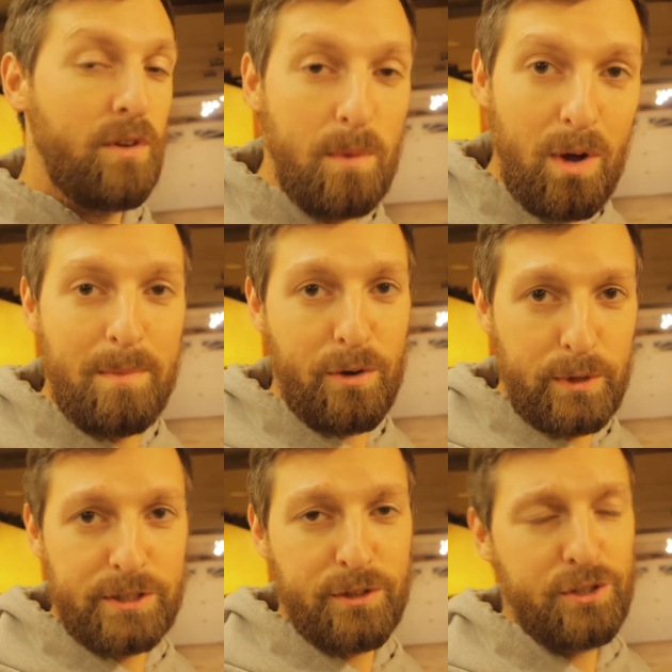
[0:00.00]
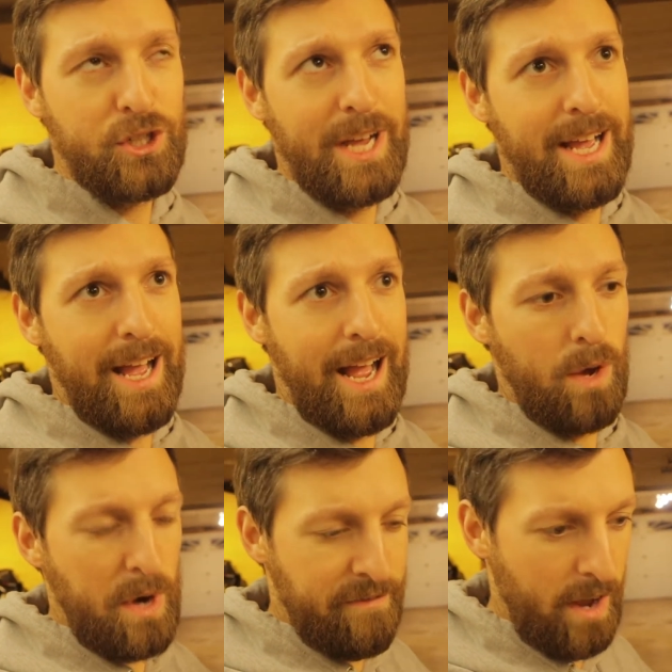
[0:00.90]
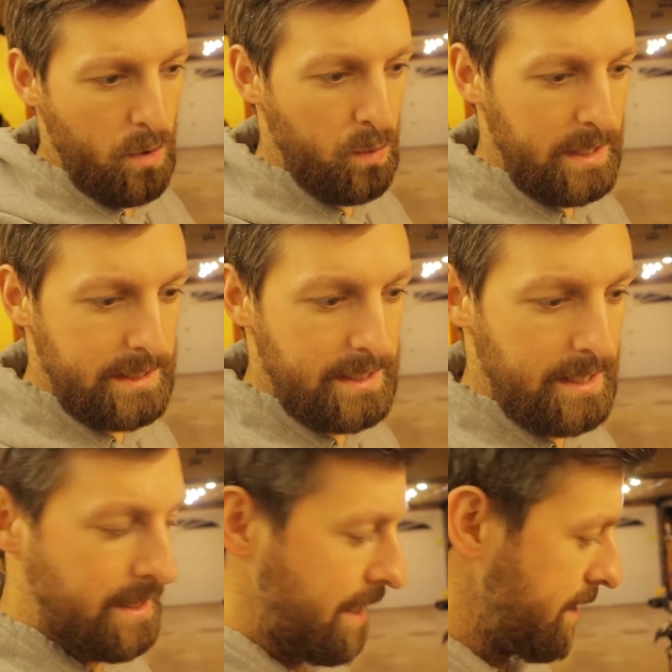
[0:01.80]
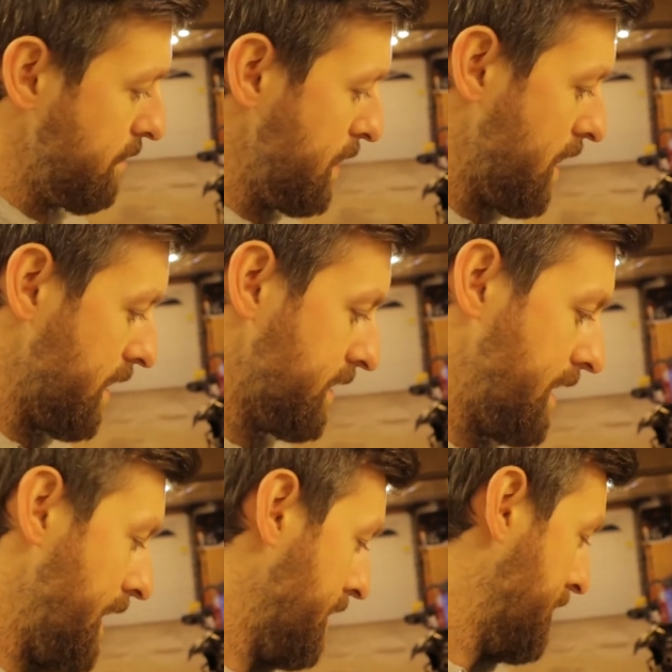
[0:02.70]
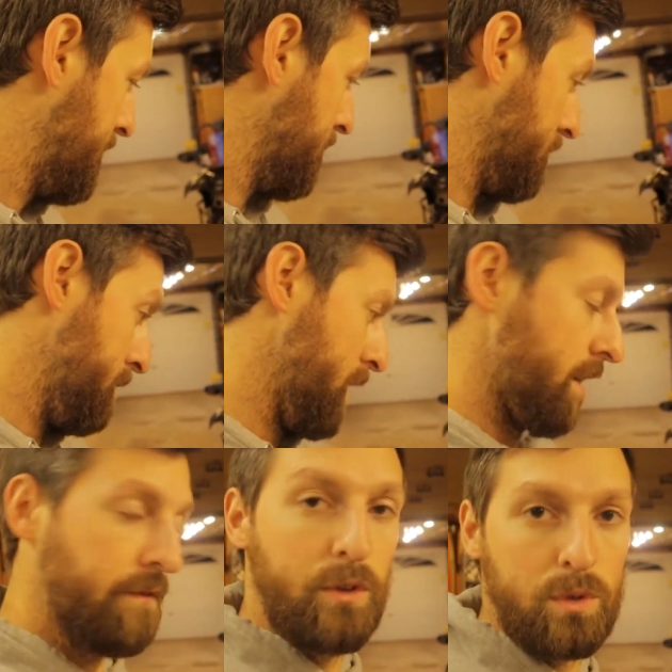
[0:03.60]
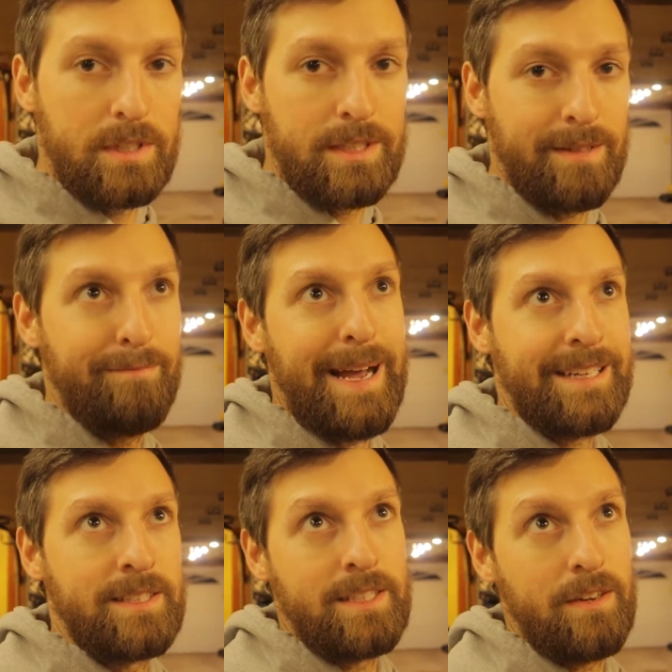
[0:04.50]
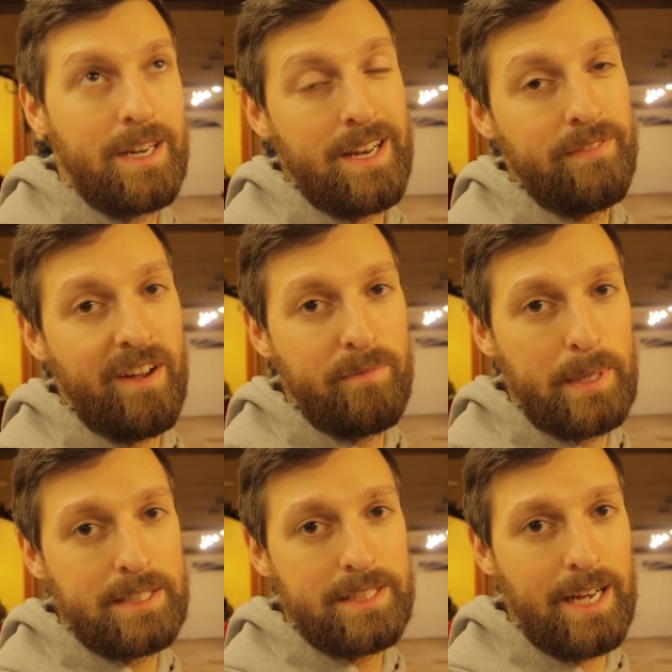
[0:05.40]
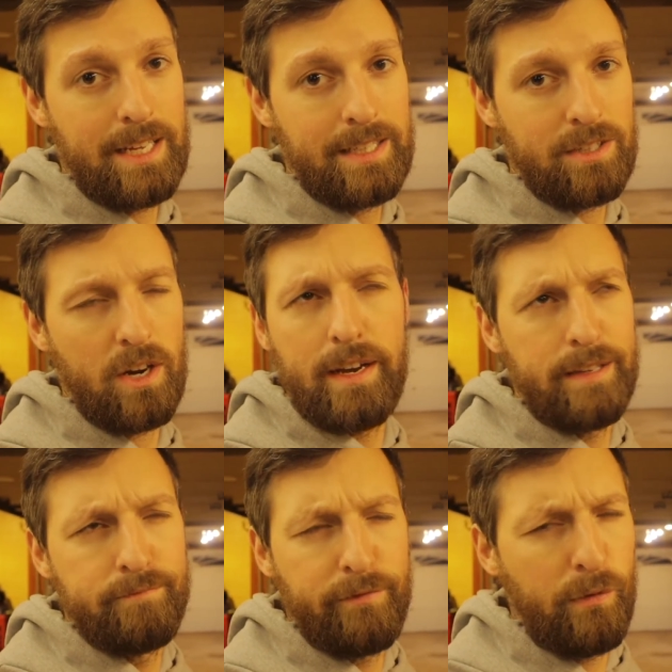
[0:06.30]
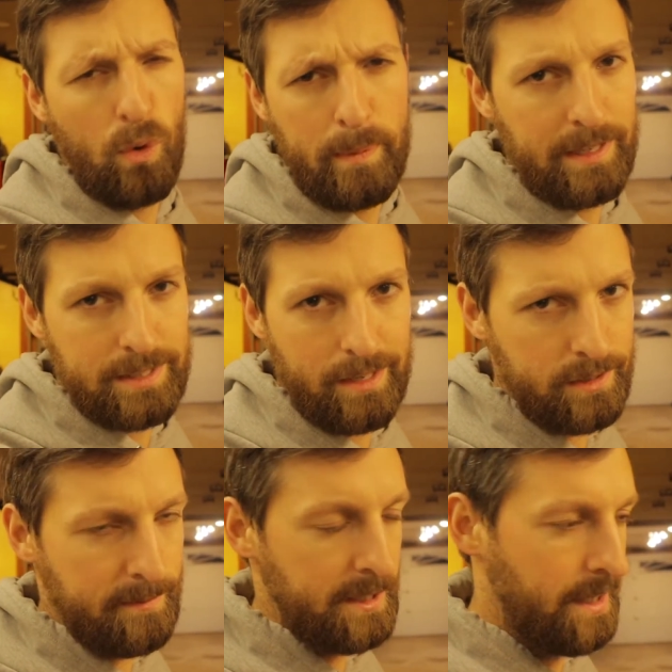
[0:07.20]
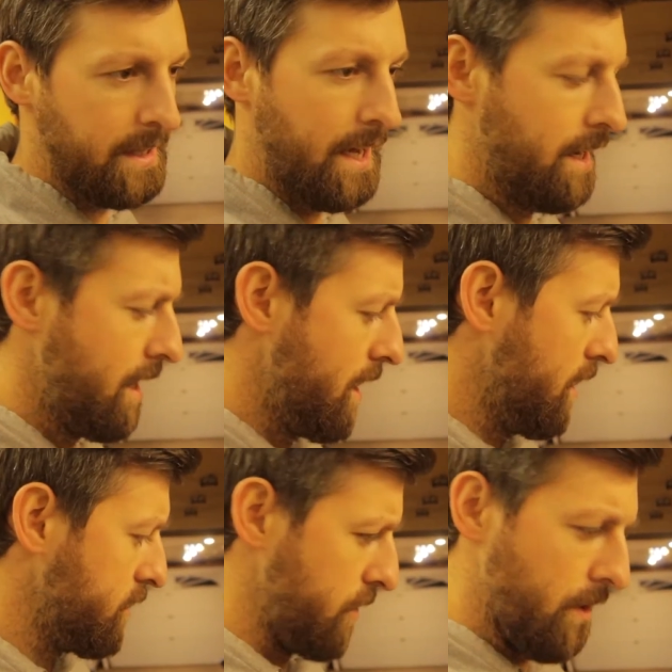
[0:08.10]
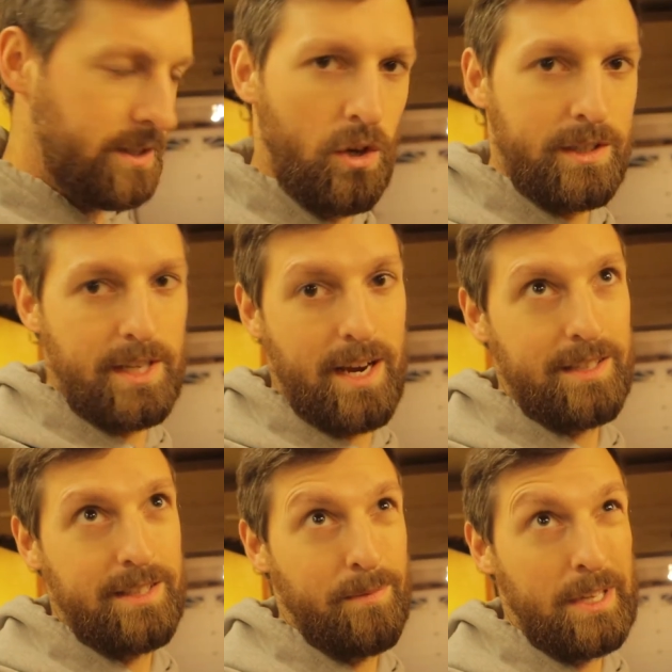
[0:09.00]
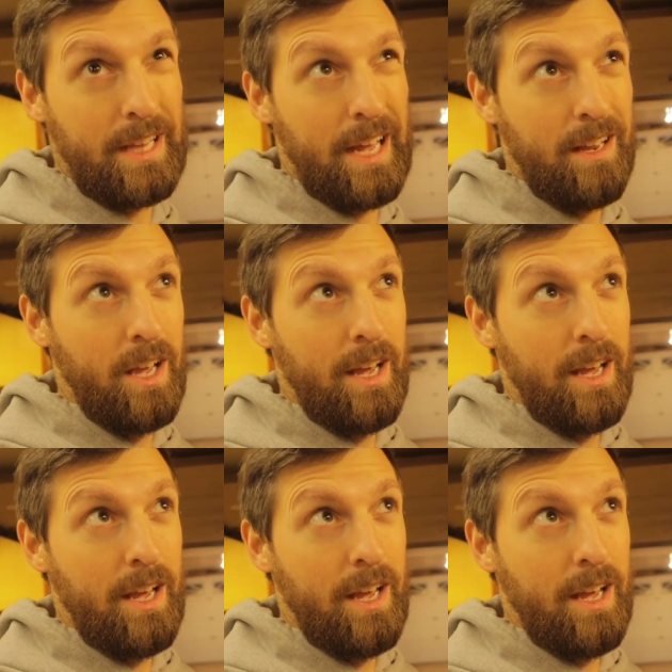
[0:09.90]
all my research, what I found was that the Miata tank, or the Miata fuel system, maxes out at 85 psi or 84 psi or something like that. So as long as I got something that